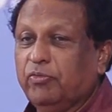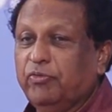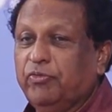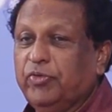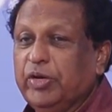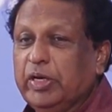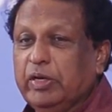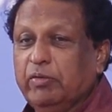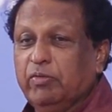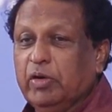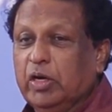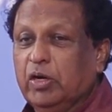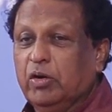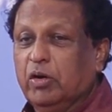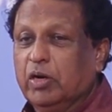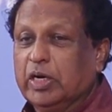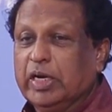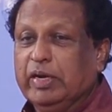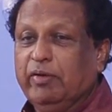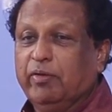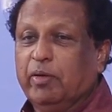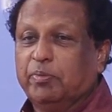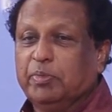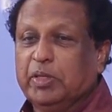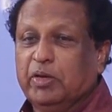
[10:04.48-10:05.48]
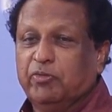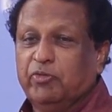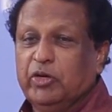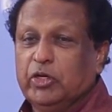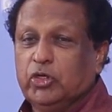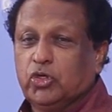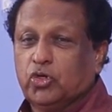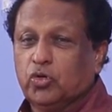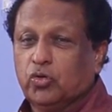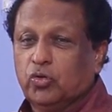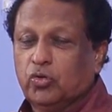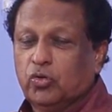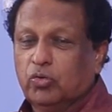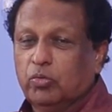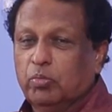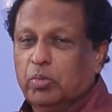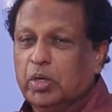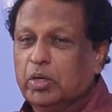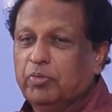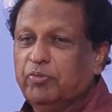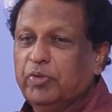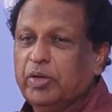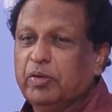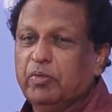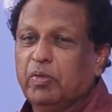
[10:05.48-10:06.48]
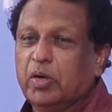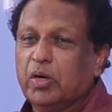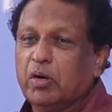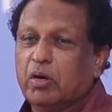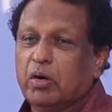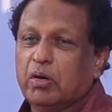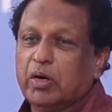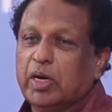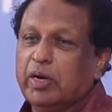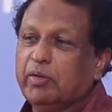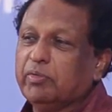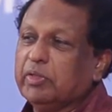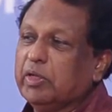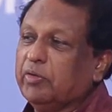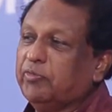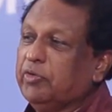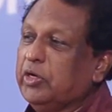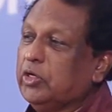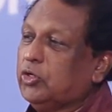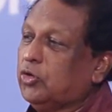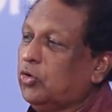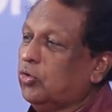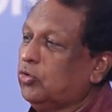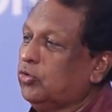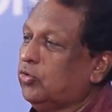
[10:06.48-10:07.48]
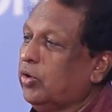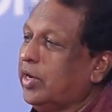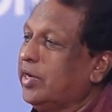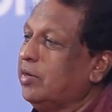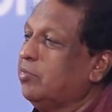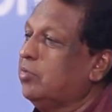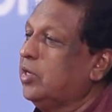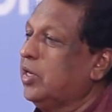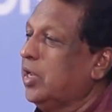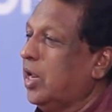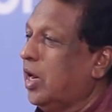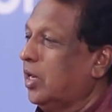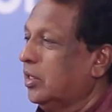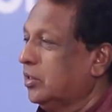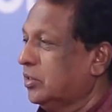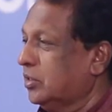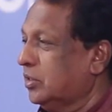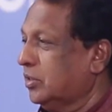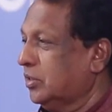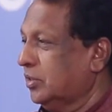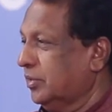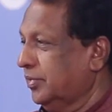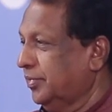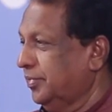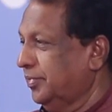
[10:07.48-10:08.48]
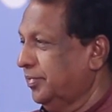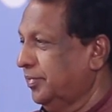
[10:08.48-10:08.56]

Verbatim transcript: we will not give up the veto, but we will not give the veto to anybody else.